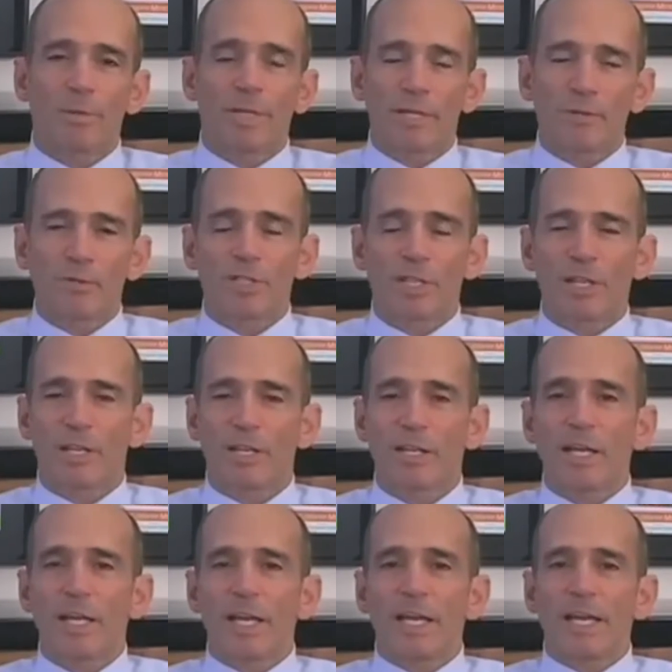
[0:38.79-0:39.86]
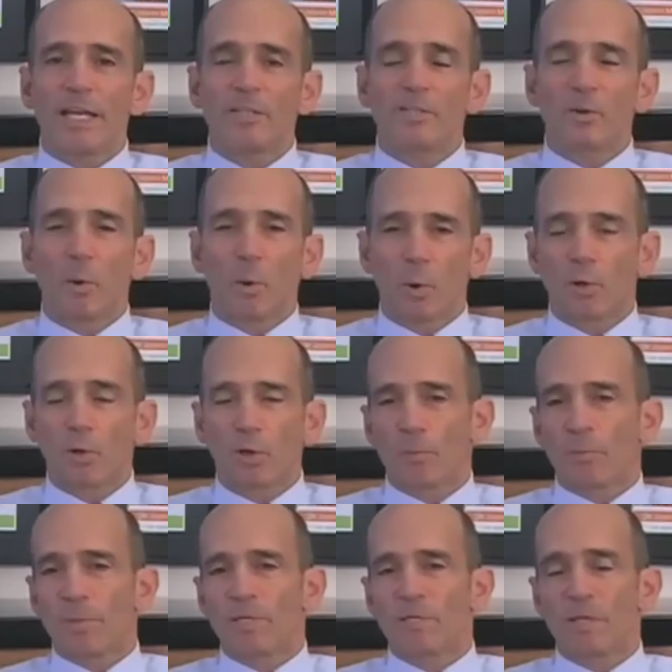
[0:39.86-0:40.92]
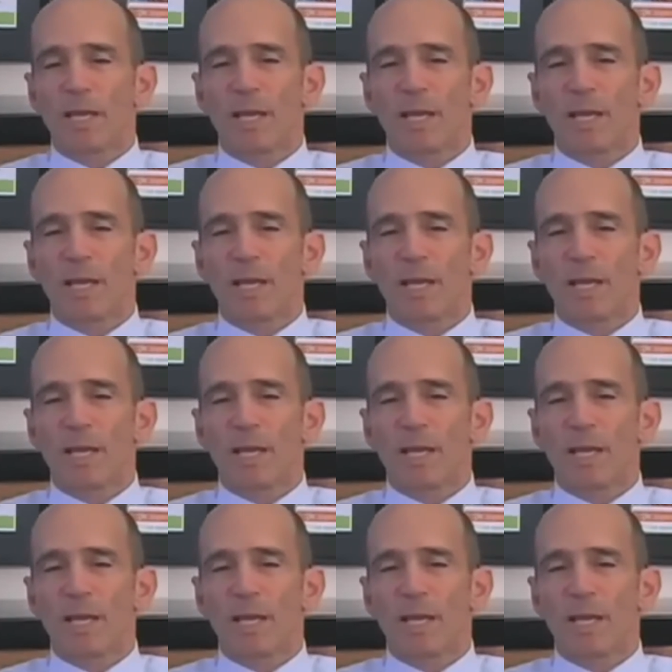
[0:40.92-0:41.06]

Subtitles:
interested in is oral herpes.